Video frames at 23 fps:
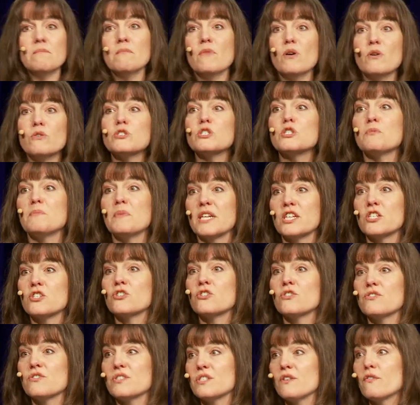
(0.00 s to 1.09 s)
Most
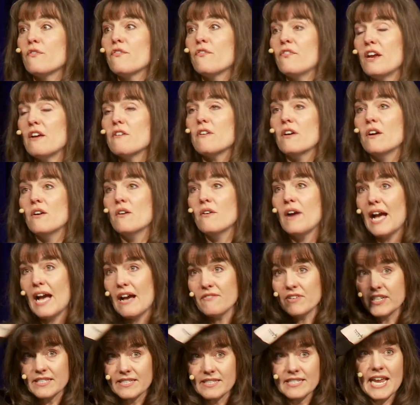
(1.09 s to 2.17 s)
pictures of Pharaoh have
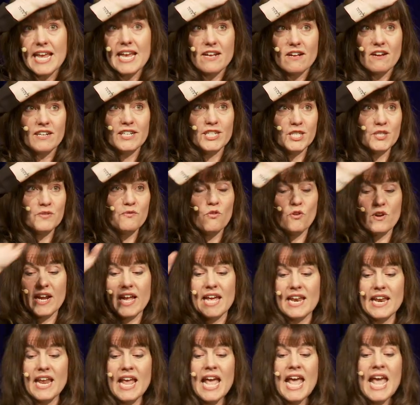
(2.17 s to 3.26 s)
a snake on his
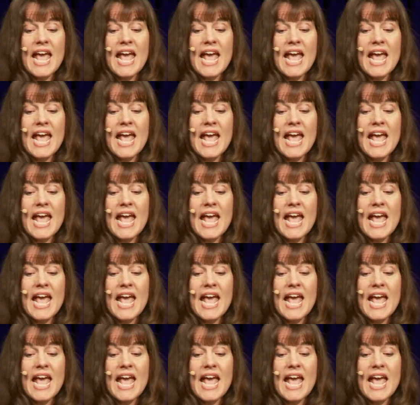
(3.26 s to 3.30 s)
forehead.